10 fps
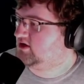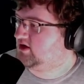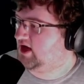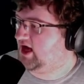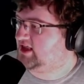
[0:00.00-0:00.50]

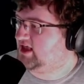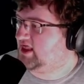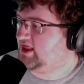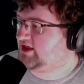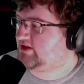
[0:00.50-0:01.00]
And then
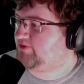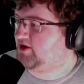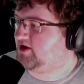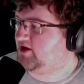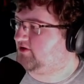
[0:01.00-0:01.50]
this
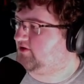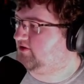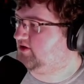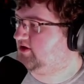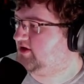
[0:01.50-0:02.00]

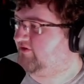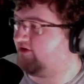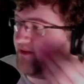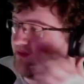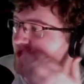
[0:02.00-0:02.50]
puzzle, if I
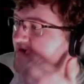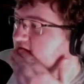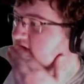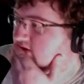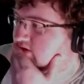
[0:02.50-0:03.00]
remember how to
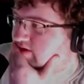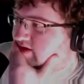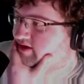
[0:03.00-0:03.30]
do it.